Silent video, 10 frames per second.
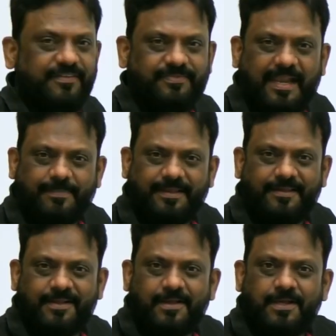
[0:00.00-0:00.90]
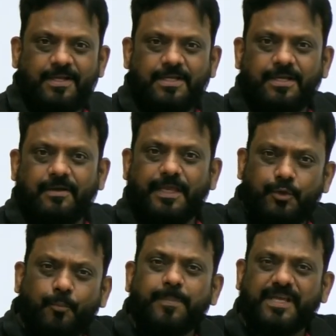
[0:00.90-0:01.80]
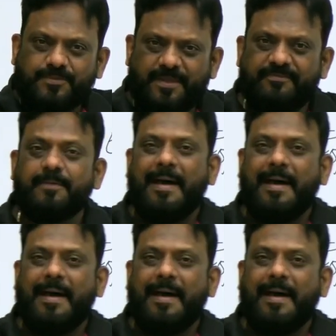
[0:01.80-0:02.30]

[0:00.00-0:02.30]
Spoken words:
enthalpy. U plus PV